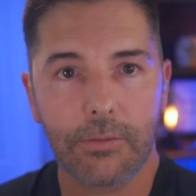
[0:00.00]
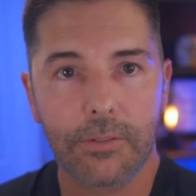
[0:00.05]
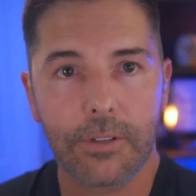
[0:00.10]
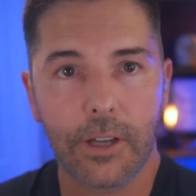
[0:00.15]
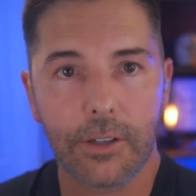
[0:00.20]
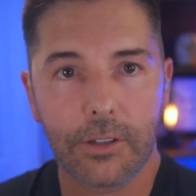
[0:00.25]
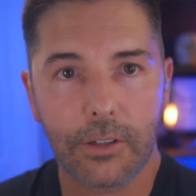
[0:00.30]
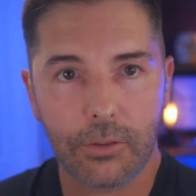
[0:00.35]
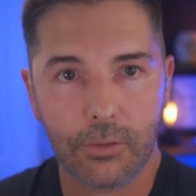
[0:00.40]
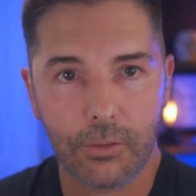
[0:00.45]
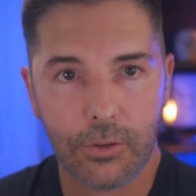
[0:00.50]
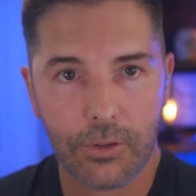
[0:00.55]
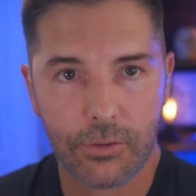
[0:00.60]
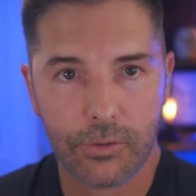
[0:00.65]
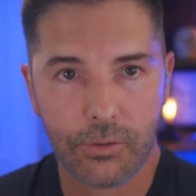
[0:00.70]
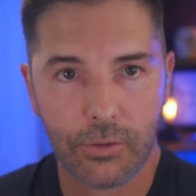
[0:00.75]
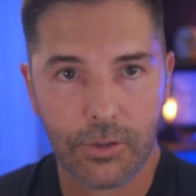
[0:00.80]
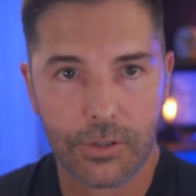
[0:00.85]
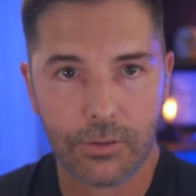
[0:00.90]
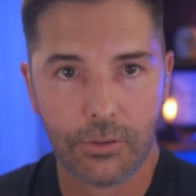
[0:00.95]
We've done
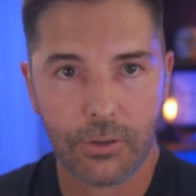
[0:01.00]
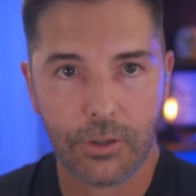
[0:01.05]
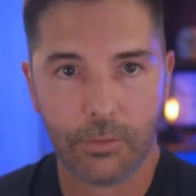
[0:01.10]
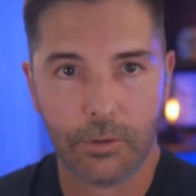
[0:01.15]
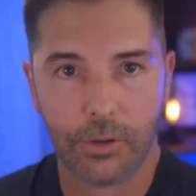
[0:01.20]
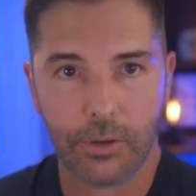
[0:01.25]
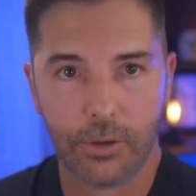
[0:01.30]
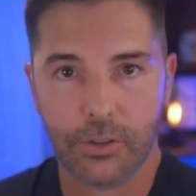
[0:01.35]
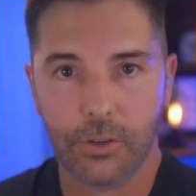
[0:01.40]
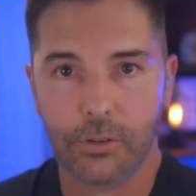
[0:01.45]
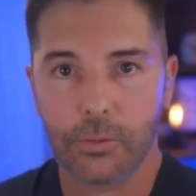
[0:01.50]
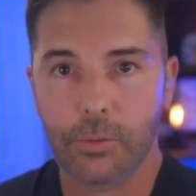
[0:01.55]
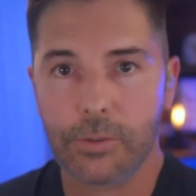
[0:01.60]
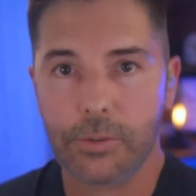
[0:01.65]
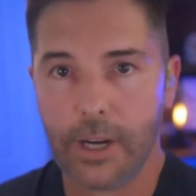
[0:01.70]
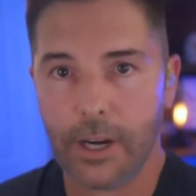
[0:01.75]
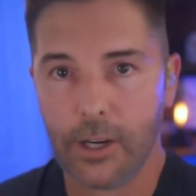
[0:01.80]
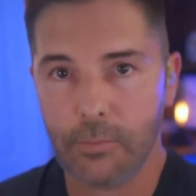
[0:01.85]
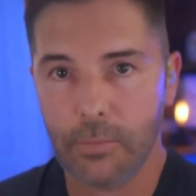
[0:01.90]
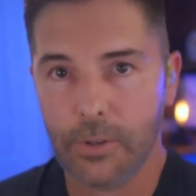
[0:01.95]
traditional careers. You're
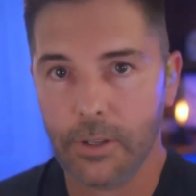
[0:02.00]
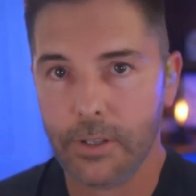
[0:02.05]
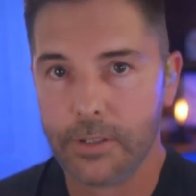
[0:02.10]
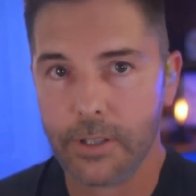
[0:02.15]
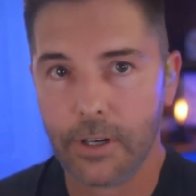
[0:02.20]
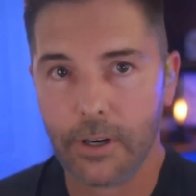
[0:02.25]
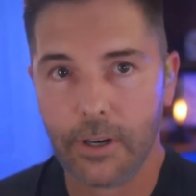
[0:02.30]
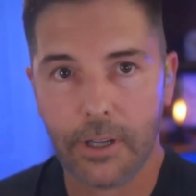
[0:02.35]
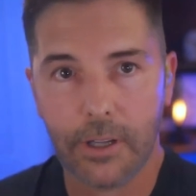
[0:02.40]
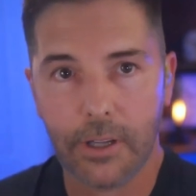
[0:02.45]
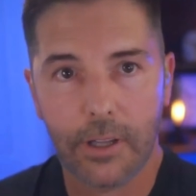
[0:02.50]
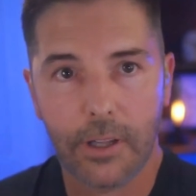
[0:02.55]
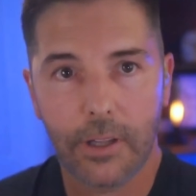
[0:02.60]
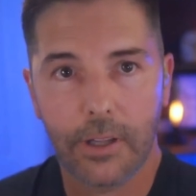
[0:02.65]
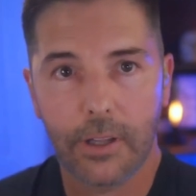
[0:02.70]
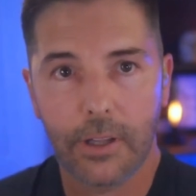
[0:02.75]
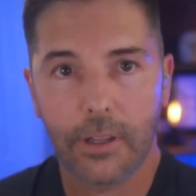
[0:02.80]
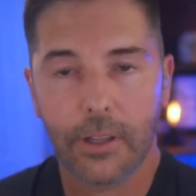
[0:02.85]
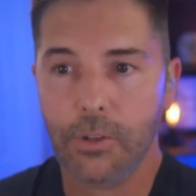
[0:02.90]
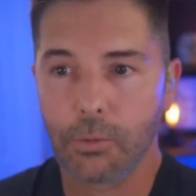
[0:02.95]
retired military.
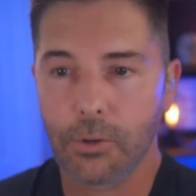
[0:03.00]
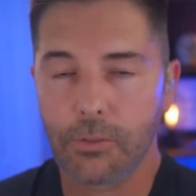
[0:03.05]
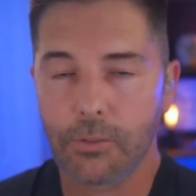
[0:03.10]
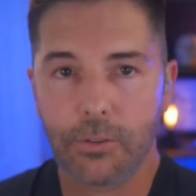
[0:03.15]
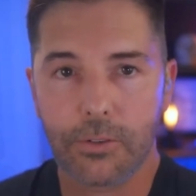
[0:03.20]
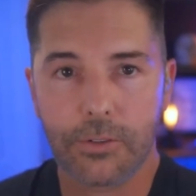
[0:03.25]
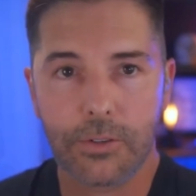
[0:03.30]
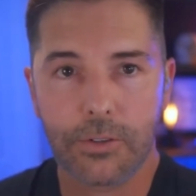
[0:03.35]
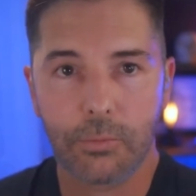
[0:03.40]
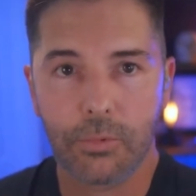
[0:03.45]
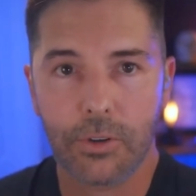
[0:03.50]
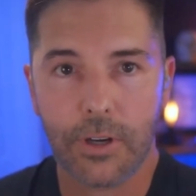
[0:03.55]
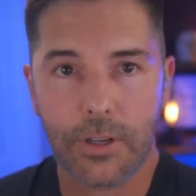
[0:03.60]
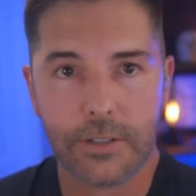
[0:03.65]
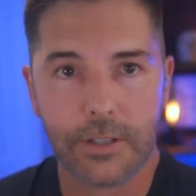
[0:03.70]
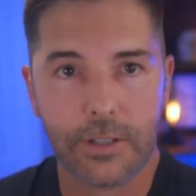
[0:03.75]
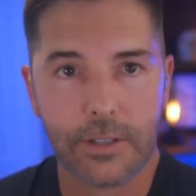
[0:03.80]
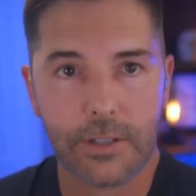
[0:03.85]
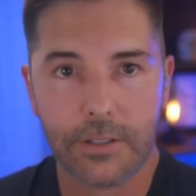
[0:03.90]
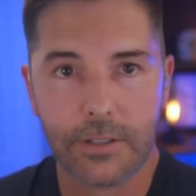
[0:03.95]
You worked for 2
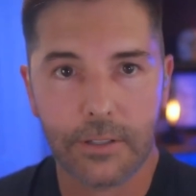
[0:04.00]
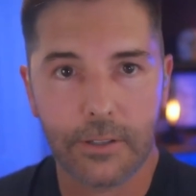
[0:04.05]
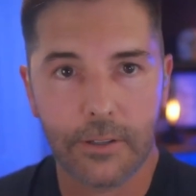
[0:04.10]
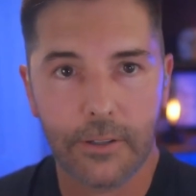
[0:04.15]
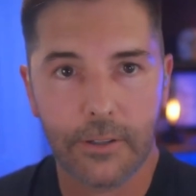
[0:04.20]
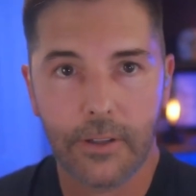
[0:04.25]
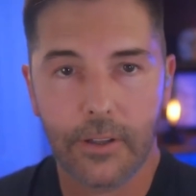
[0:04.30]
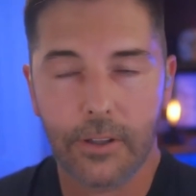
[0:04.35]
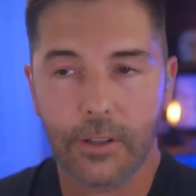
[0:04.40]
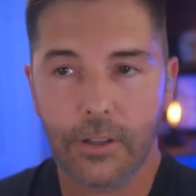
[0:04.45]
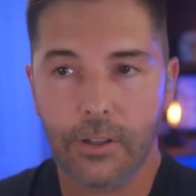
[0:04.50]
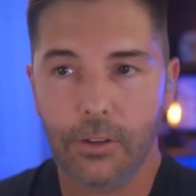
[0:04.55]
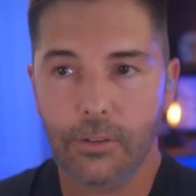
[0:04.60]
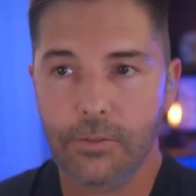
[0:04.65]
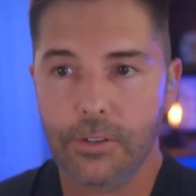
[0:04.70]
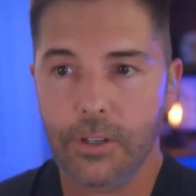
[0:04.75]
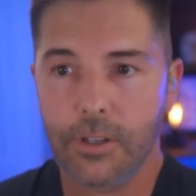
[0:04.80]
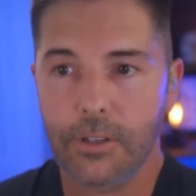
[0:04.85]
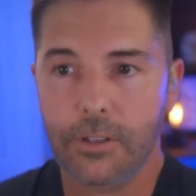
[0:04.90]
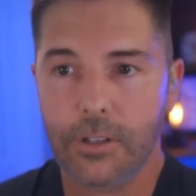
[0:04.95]
presidents.
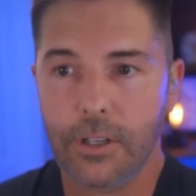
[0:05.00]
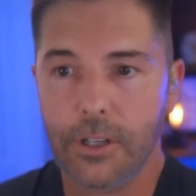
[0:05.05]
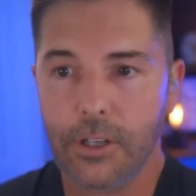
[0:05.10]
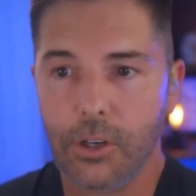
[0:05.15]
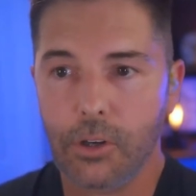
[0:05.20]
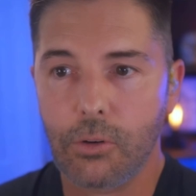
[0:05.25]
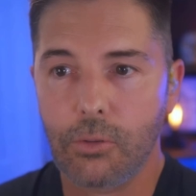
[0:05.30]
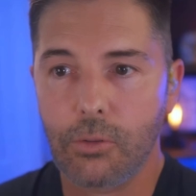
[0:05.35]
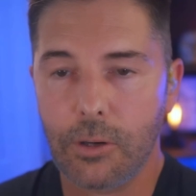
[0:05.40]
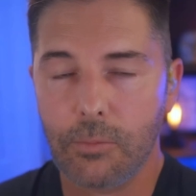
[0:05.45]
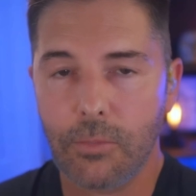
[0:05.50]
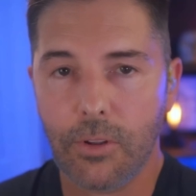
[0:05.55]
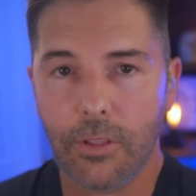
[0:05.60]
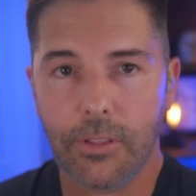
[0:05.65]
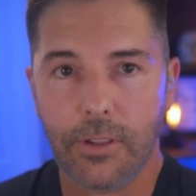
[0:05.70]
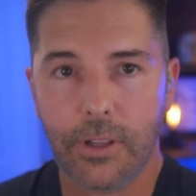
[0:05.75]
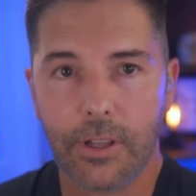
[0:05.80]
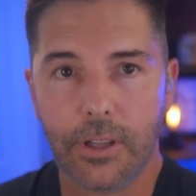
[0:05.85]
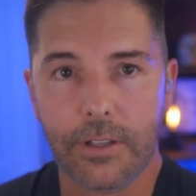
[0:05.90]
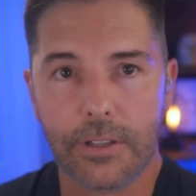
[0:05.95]
You've done
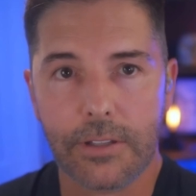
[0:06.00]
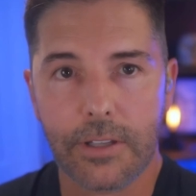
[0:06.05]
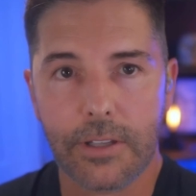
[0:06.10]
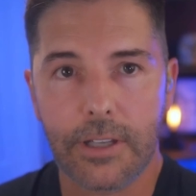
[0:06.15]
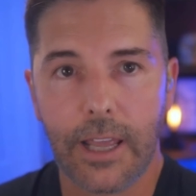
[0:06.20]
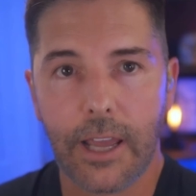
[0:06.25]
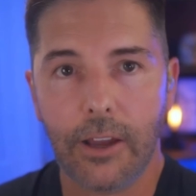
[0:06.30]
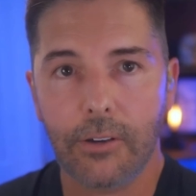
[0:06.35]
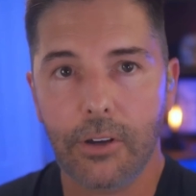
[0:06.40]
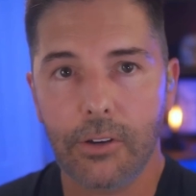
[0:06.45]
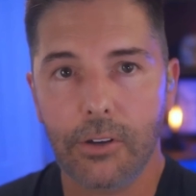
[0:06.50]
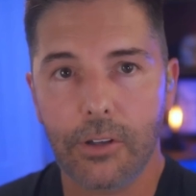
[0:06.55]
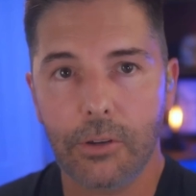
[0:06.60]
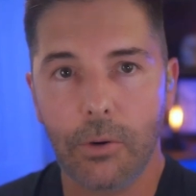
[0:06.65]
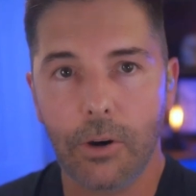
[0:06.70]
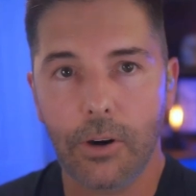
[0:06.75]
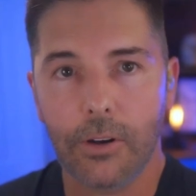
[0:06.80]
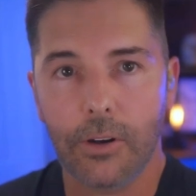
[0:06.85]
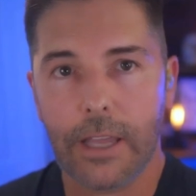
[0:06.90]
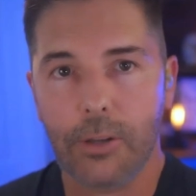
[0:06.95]
incredible things. And now here
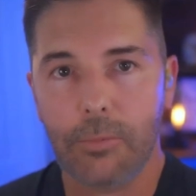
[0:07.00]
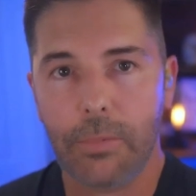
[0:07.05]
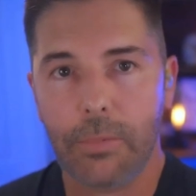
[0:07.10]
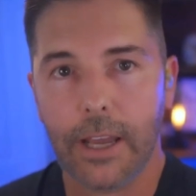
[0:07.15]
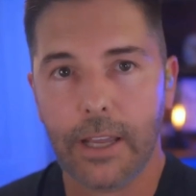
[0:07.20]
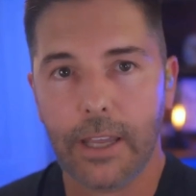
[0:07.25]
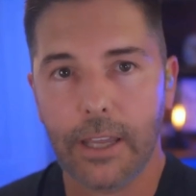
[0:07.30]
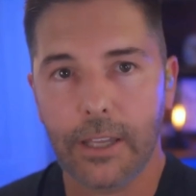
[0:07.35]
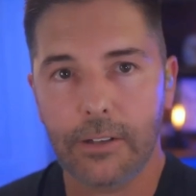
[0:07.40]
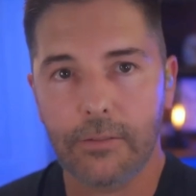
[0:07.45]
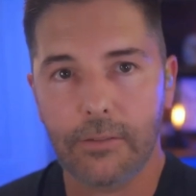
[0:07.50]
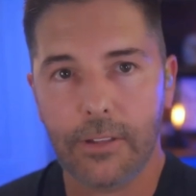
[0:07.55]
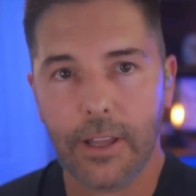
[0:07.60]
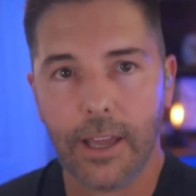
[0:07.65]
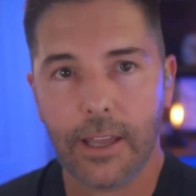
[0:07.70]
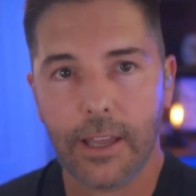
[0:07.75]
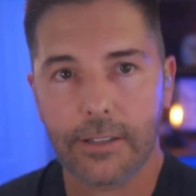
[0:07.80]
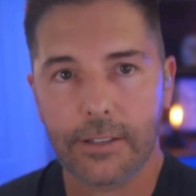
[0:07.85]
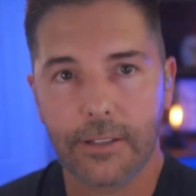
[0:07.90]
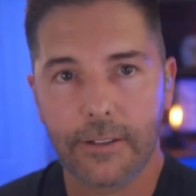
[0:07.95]
you are on the back end of
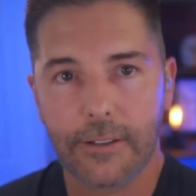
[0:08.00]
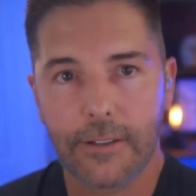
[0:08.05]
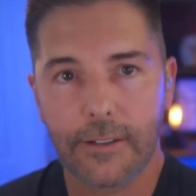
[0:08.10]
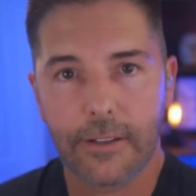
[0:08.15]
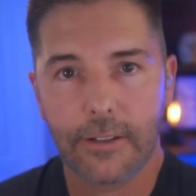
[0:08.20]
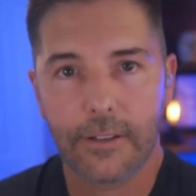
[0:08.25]
that.